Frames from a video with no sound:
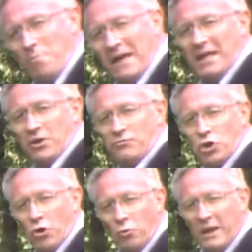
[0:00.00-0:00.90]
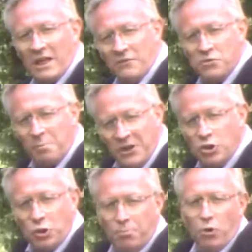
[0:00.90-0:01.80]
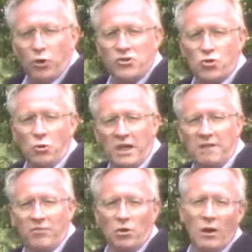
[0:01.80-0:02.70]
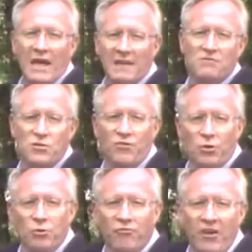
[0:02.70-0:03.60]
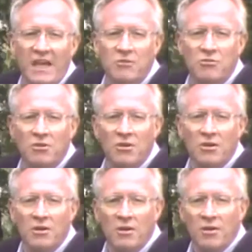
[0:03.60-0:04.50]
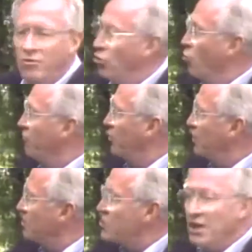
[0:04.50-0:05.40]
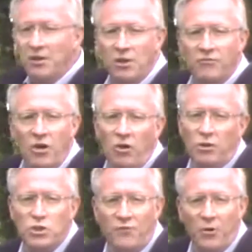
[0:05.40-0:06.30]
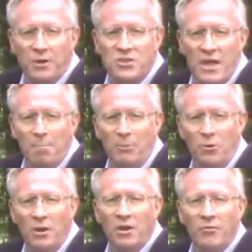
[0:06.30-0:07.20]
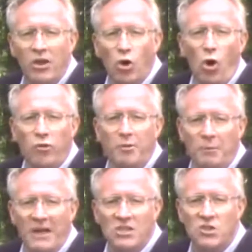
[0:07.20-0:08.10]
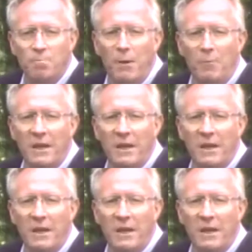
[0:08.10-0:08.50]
so many of John Wycliffe's preacher boys who gave their lives for their faith that over in the city of Norwich, for example, they called the place of